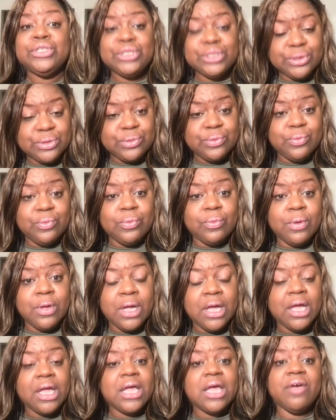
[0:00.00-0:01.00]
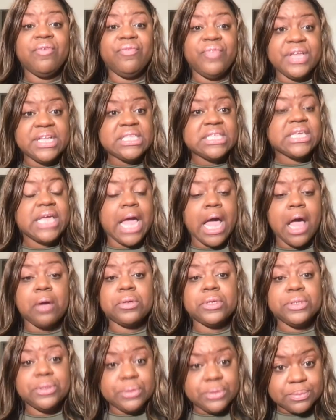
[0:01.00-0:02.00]
to convince Kyle
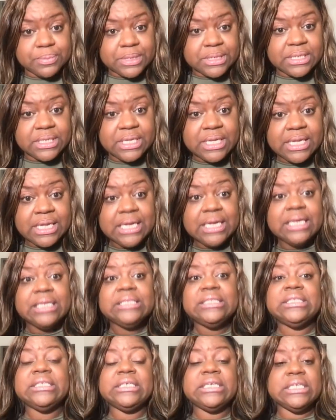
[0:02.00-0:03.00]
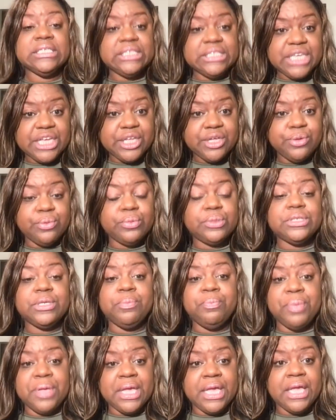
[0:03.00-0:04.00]
Kuzma to continue to
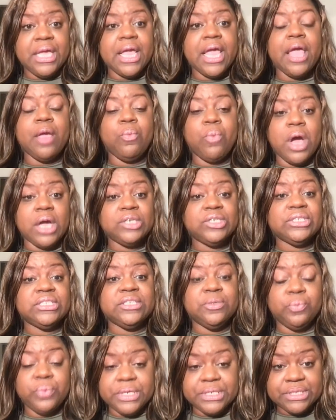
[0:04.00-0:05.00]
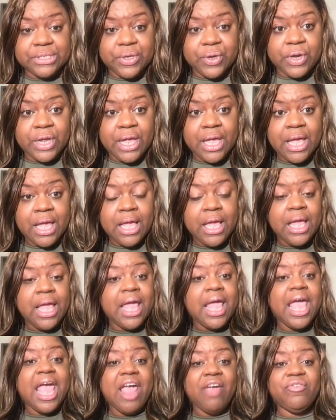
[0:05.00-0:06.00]
be a Washington Wizard
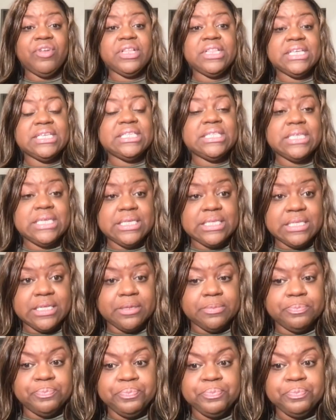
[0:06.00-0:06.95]
after this season.